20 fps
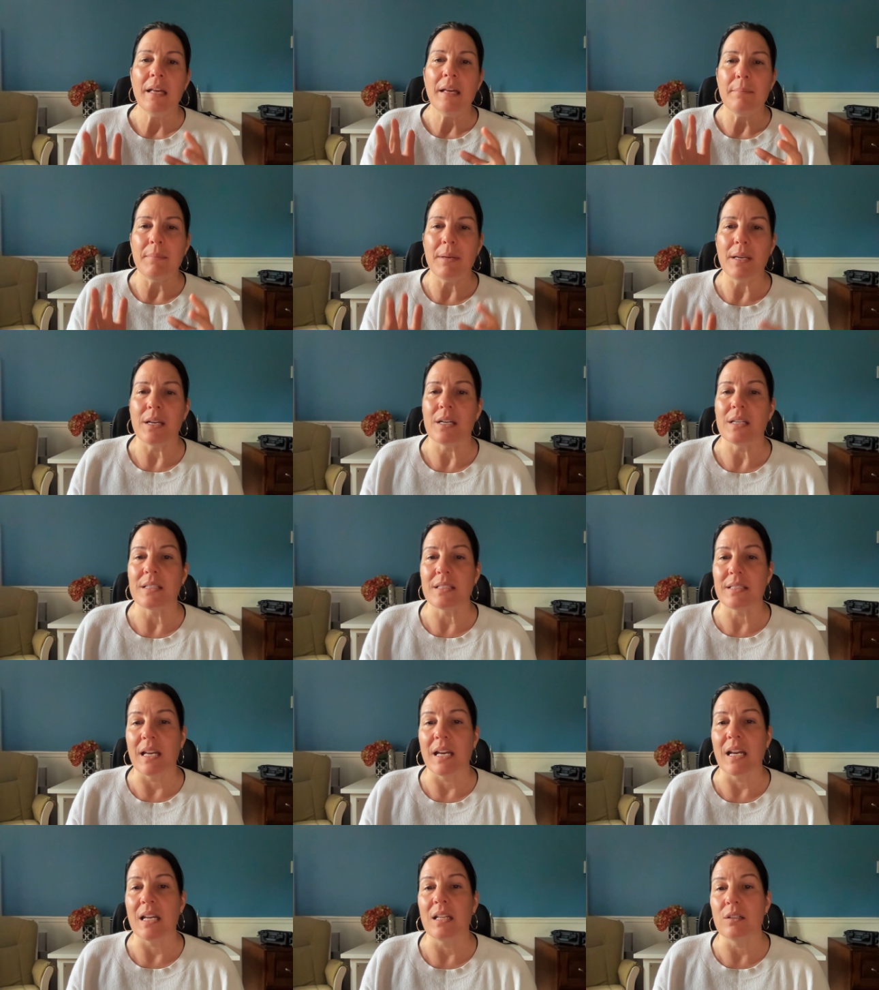Because
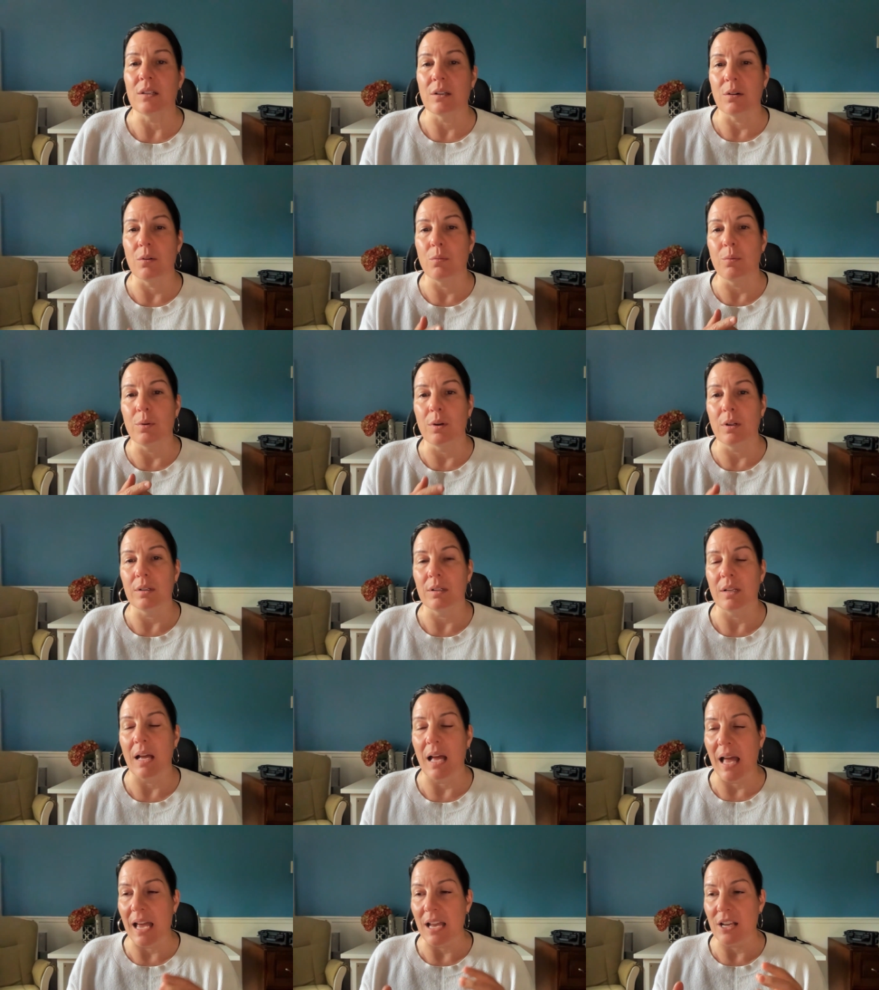then what
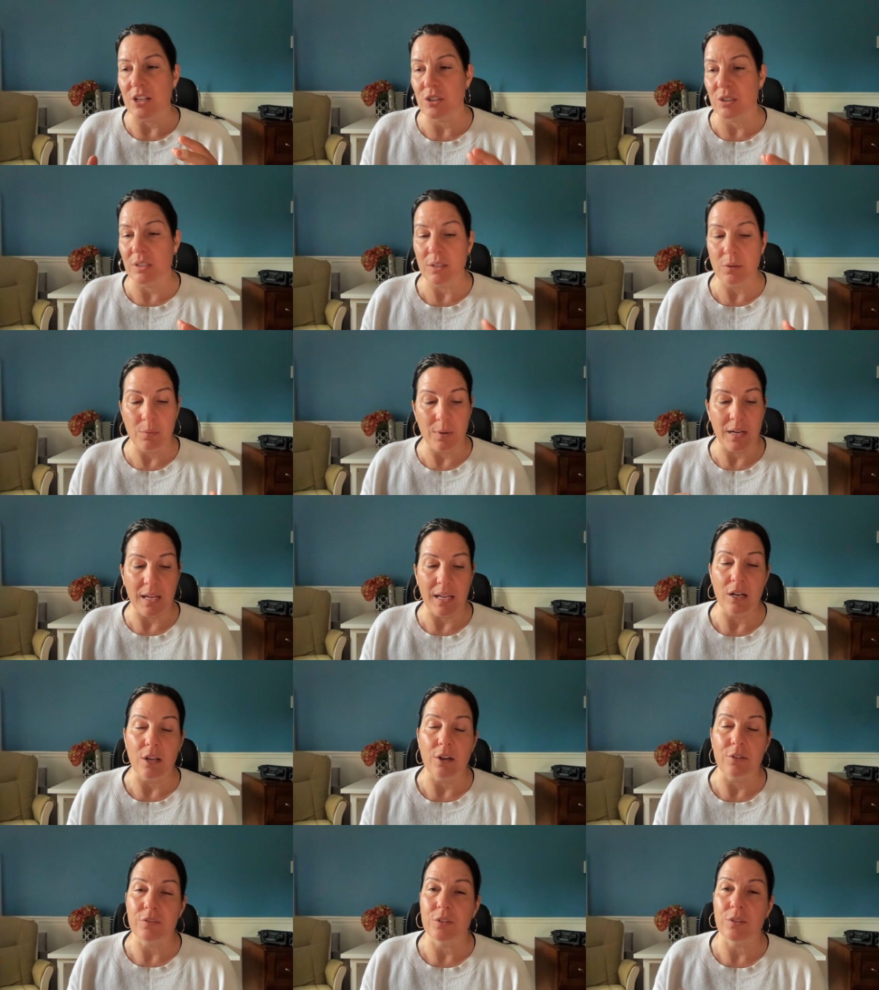I
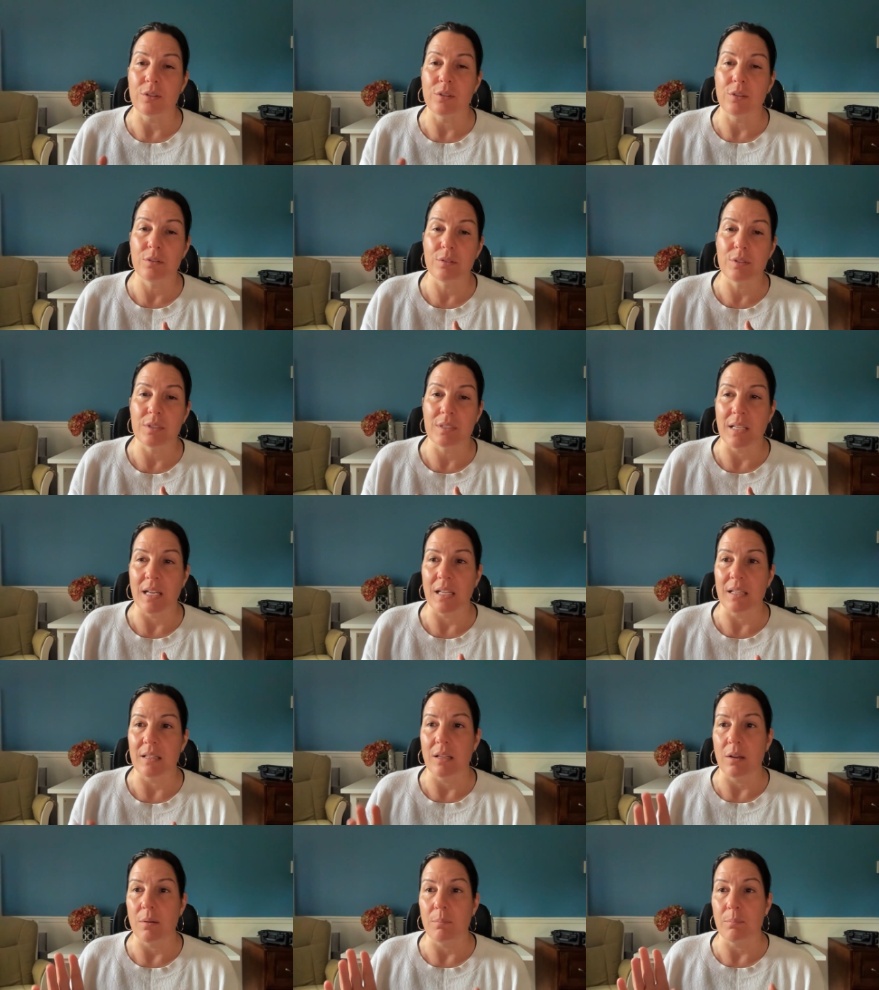love to do is that
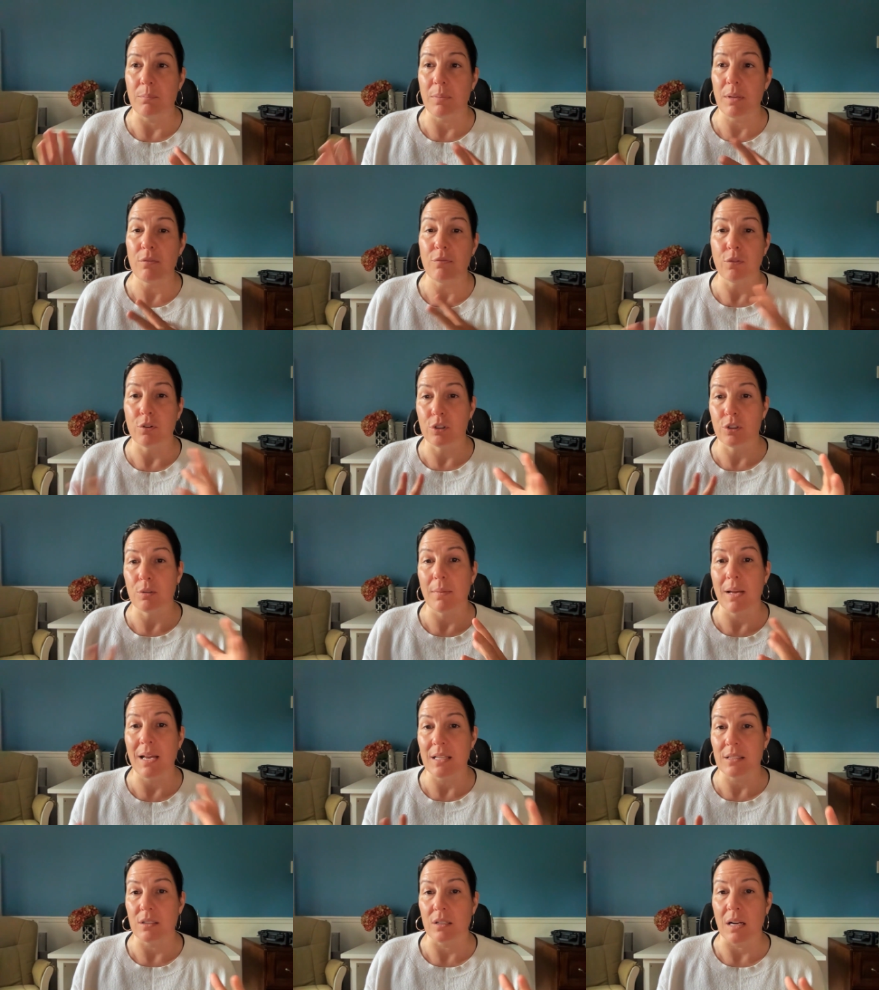before the
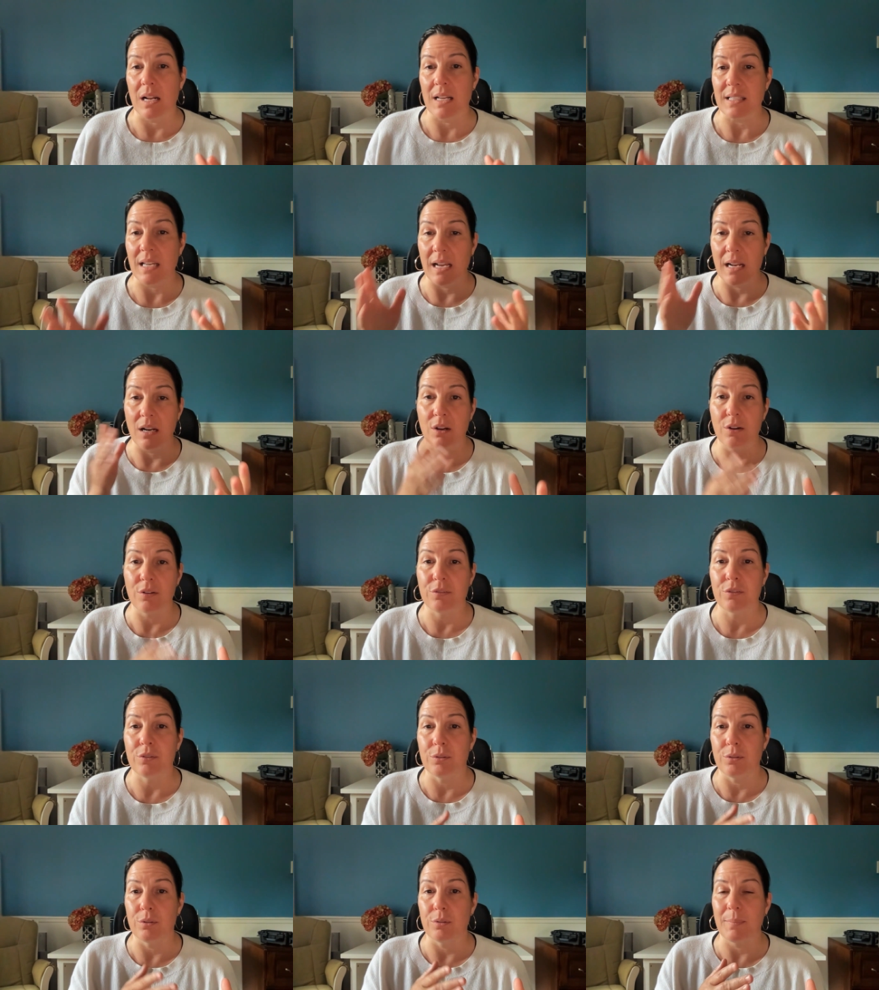masterclass,
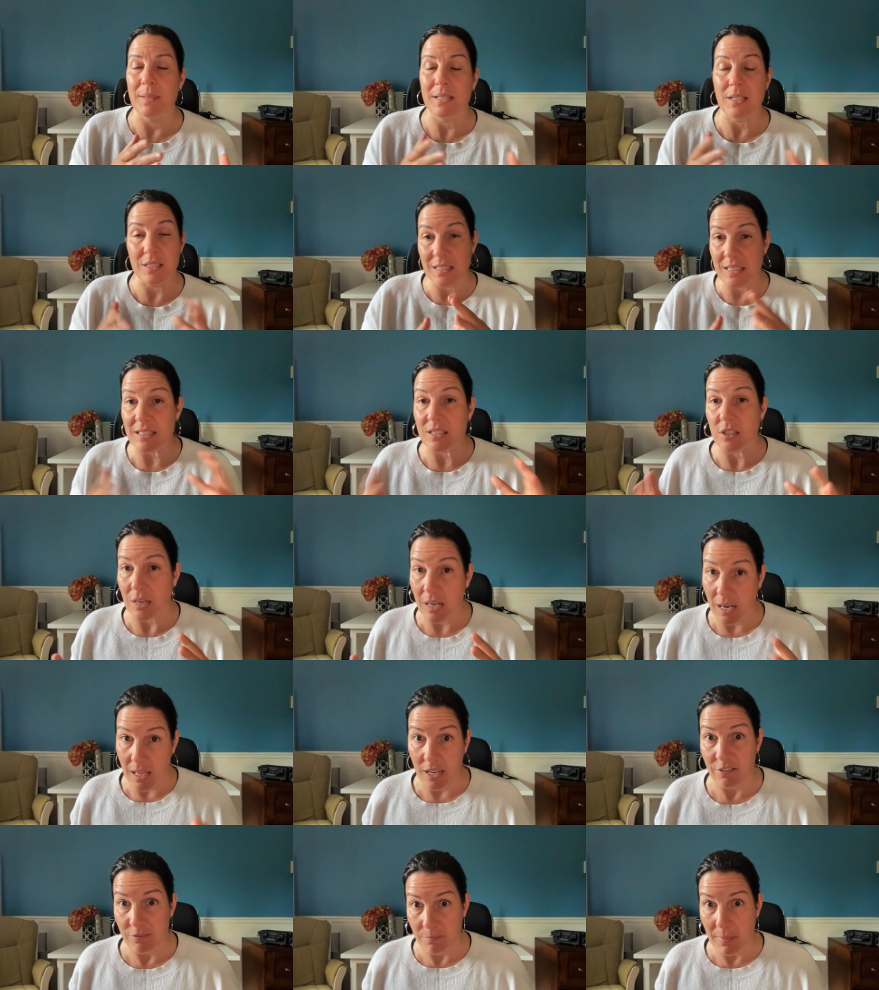because it's a
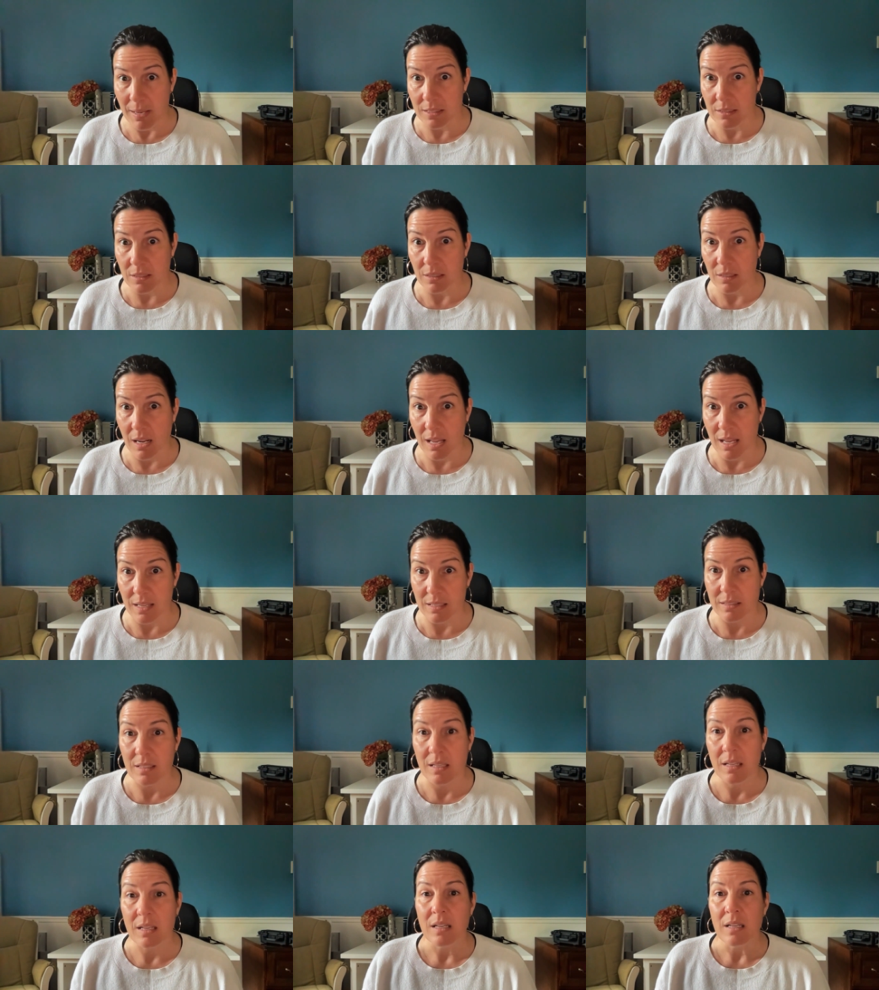live masterclass,
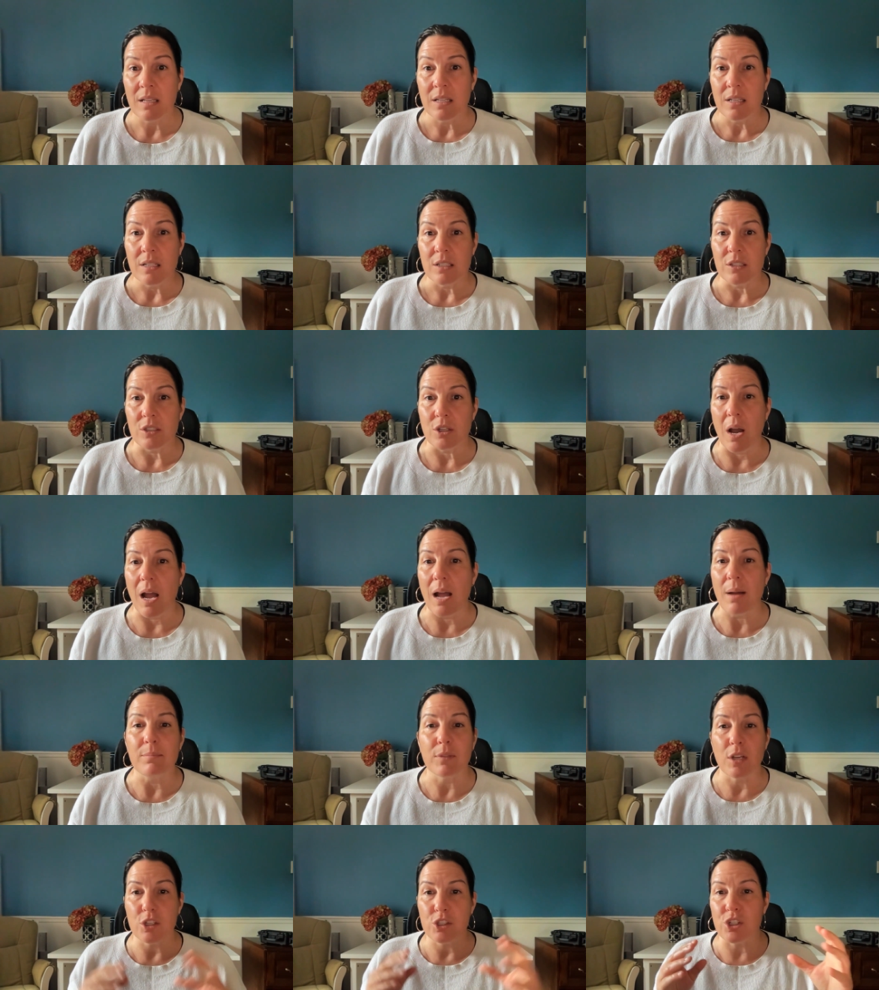so I'm
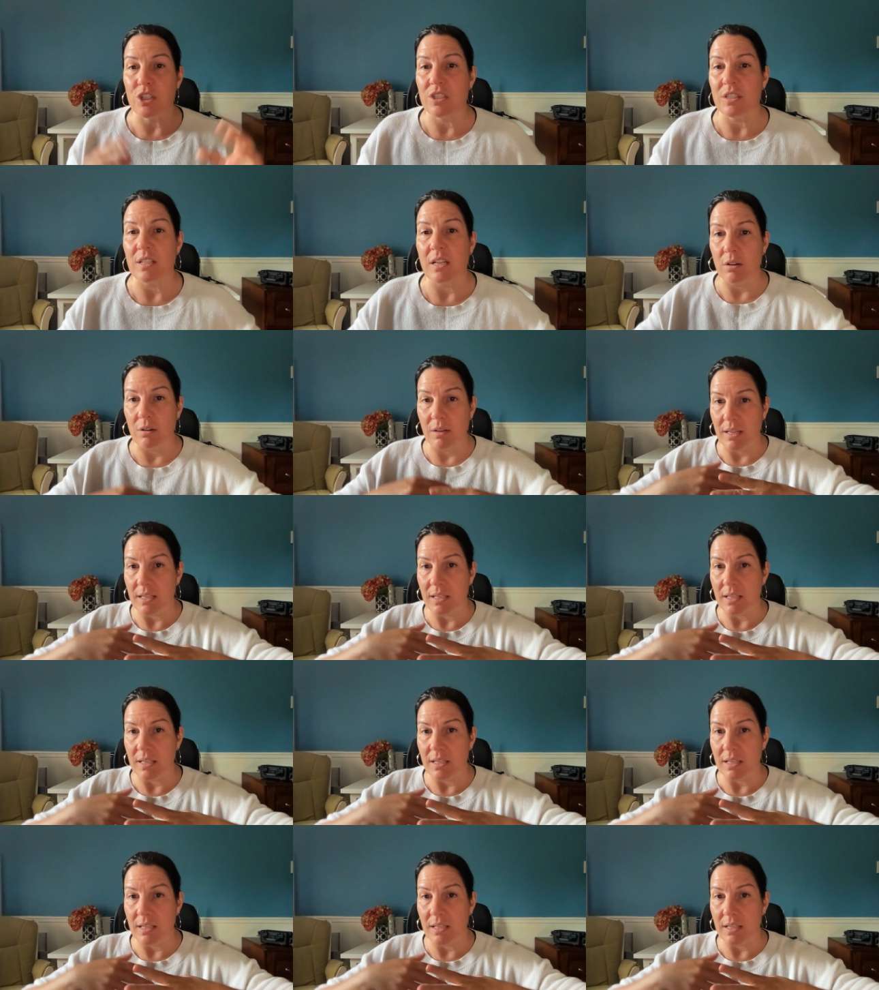not just there like